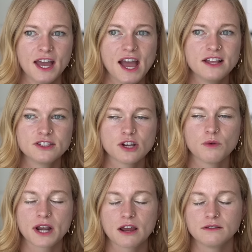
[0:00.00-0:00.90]
and so
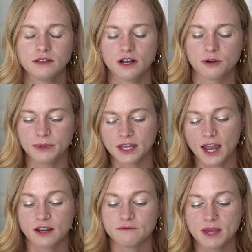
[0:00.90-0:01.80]
when i you know be
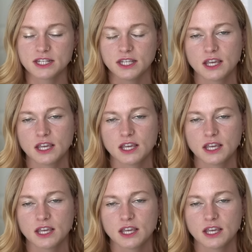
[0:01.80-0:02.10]
kind of mentally